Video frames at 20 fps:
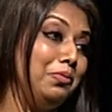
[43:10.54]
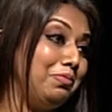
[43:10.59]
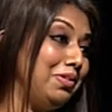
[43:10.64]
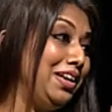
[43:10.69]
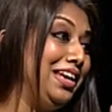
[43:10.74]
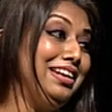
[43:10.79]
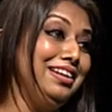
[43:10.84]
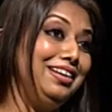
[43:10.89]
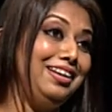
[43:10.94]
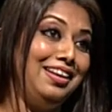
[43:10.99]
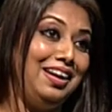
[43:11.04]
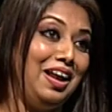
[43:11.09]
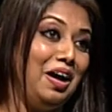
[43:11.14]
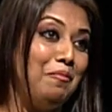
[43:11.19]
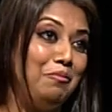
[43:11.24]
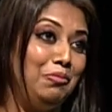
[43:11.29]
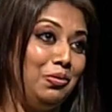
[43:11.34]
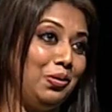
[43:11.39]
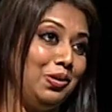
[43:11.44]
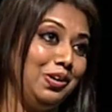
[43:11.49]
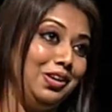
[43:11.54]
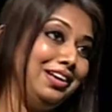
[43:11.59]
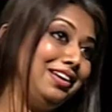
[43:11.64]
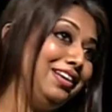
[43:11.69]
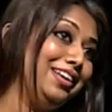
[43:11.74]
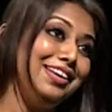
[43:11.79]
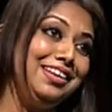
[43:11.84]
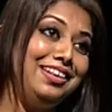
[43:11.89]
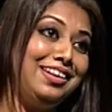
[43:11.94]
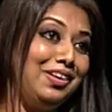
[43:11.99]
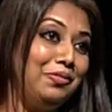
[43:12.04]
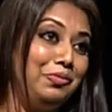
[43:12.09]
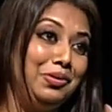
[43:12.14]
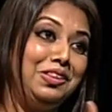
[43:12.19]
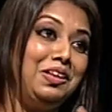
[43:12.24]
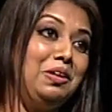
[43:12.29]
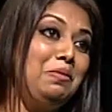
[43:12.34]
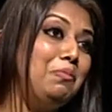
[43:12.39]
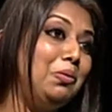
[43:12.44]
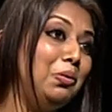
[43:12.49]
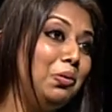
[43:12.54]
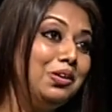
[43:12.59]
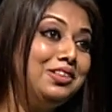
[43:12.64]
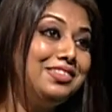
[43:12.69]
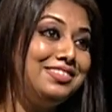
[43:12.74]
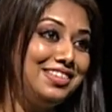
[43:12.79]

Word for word: in Colombo, within Port